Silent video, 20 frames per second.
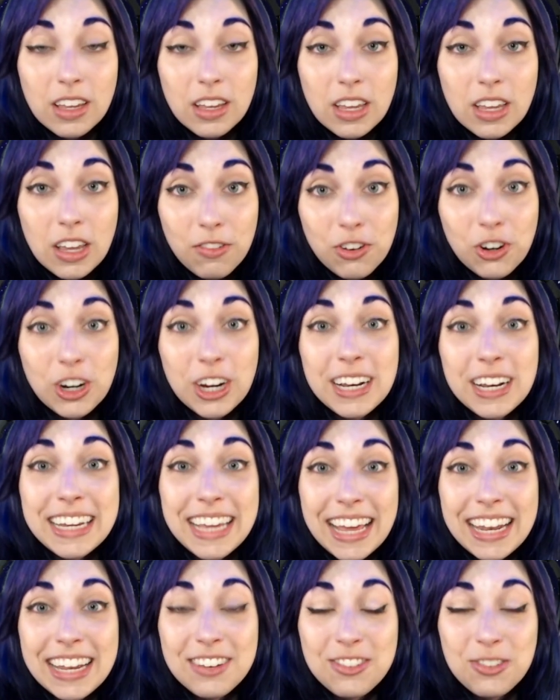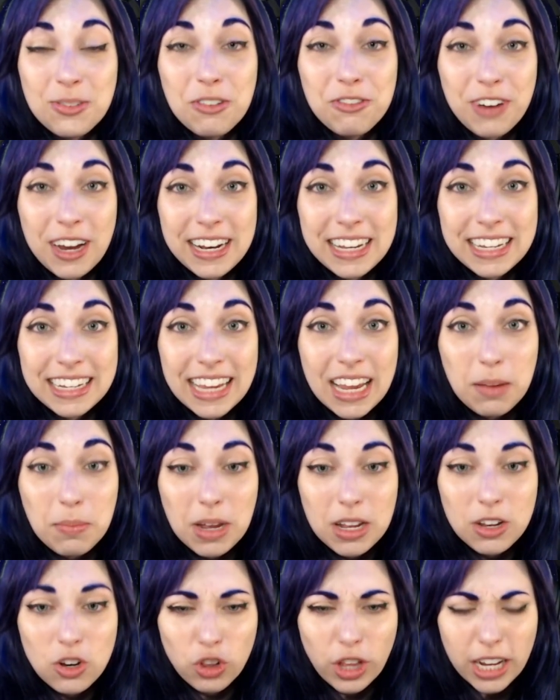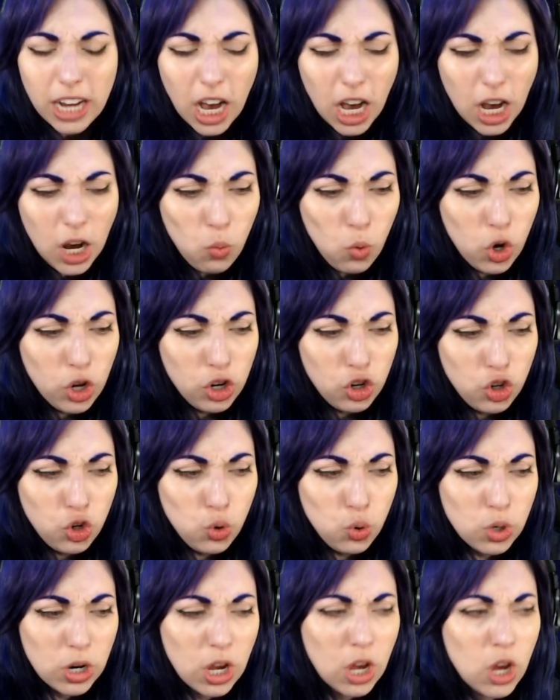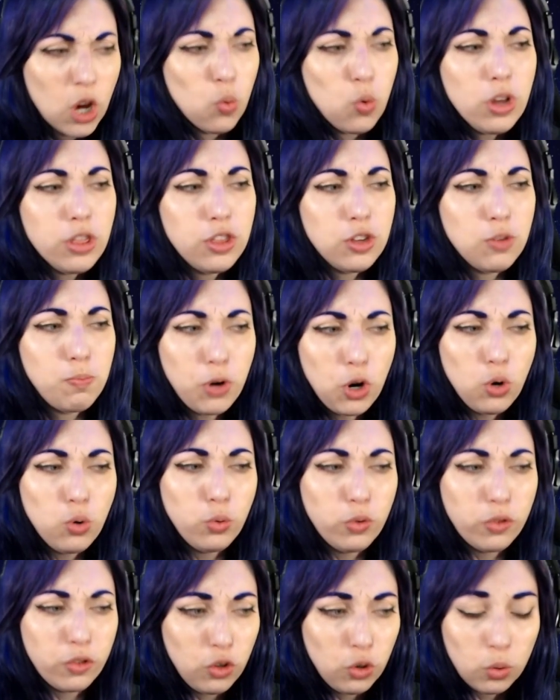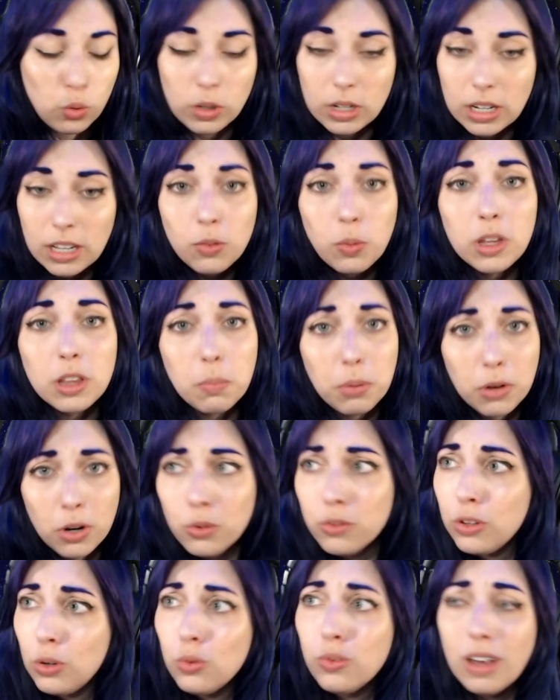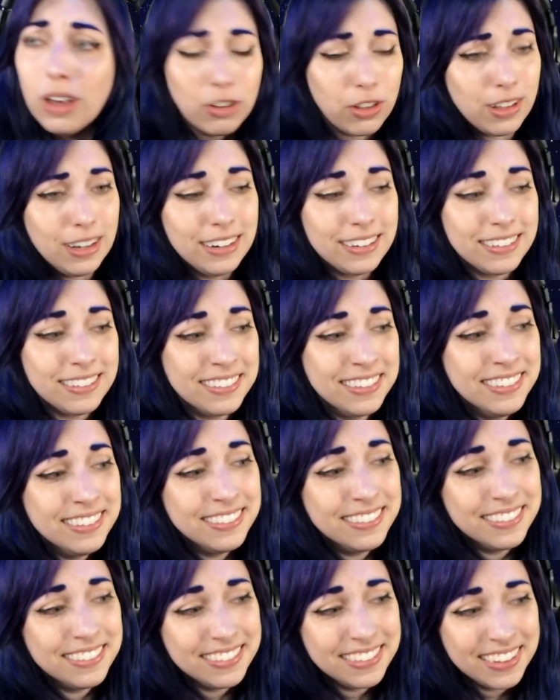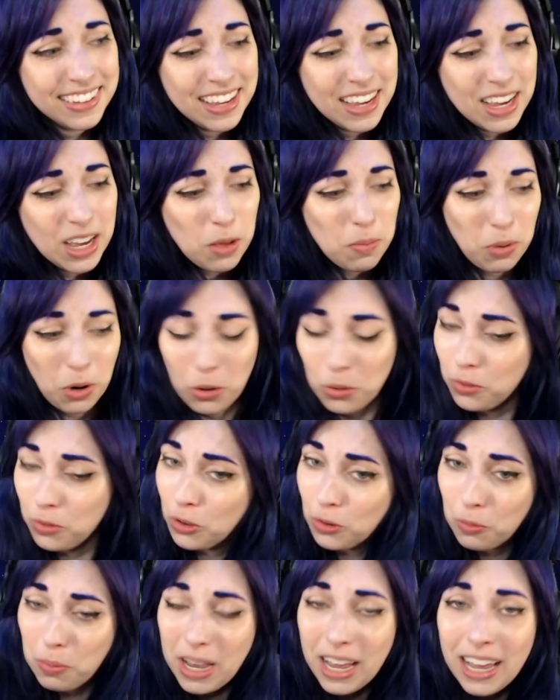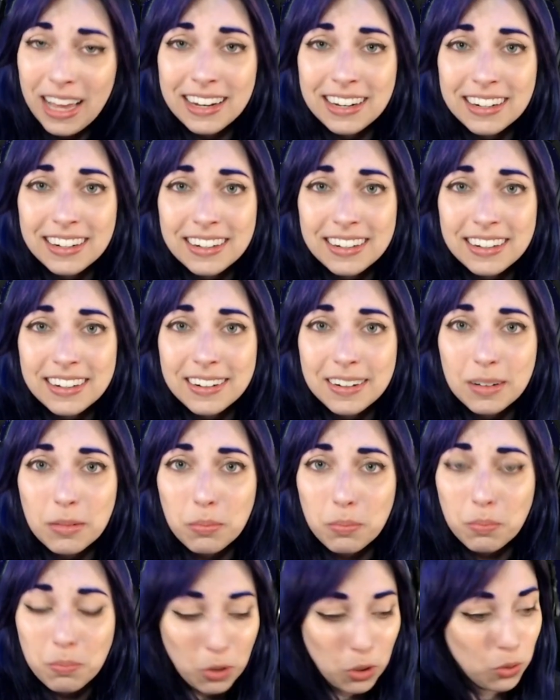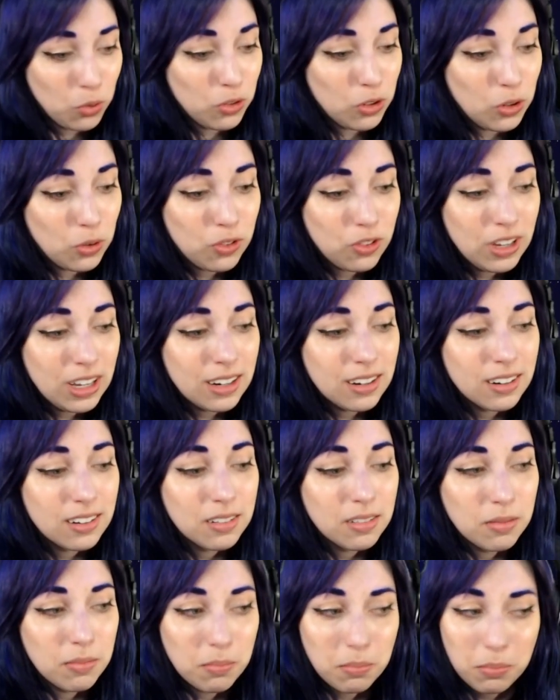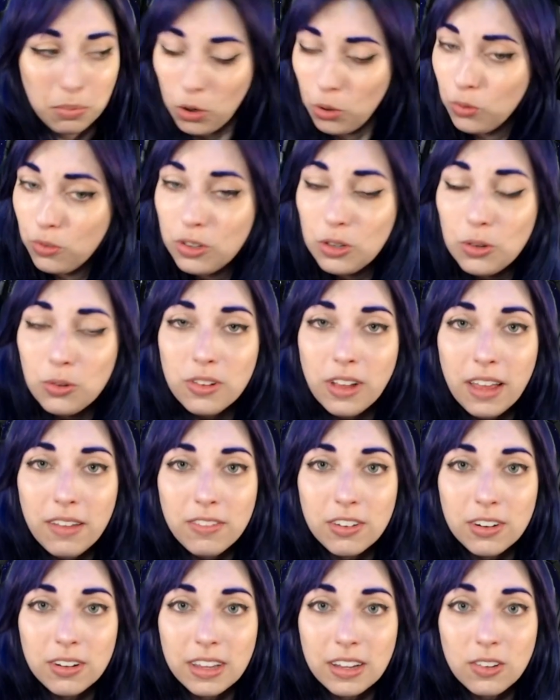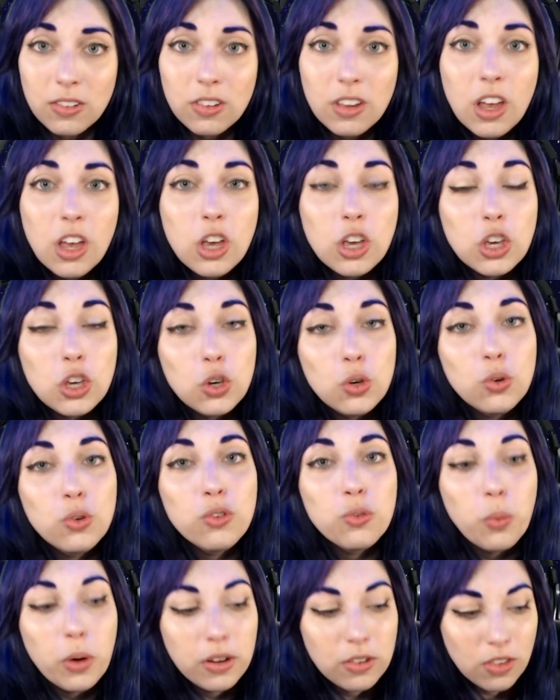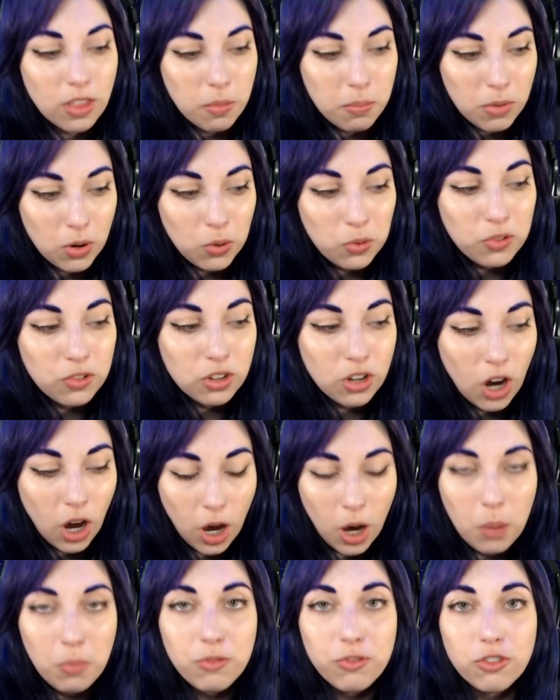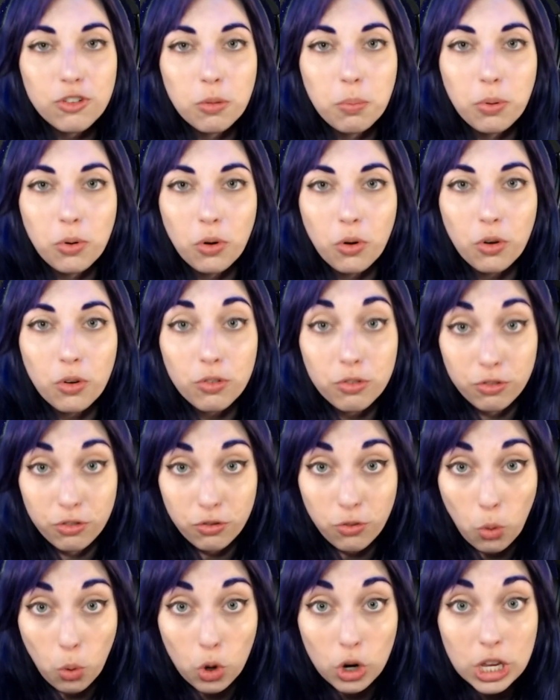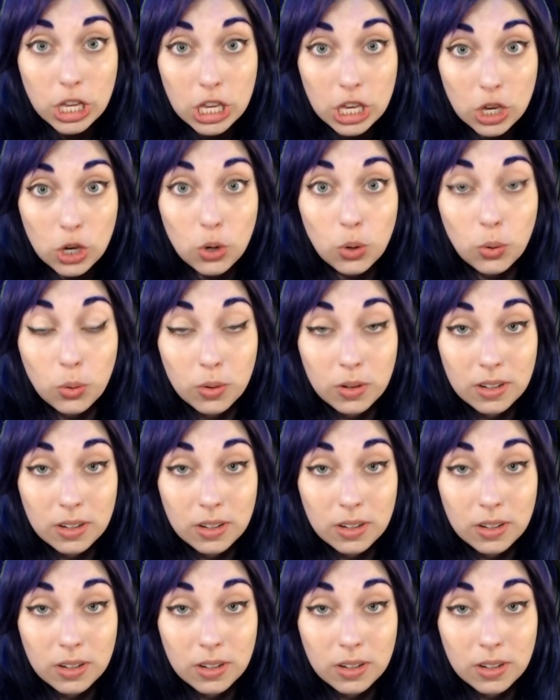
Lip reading: If you're going to get into a fighting game and you're like, I want to do what the pros do. Guess what? The pros use everything. Pros use pad. Pros use stick. Pros use leverless. Use what is the most comfortable for you.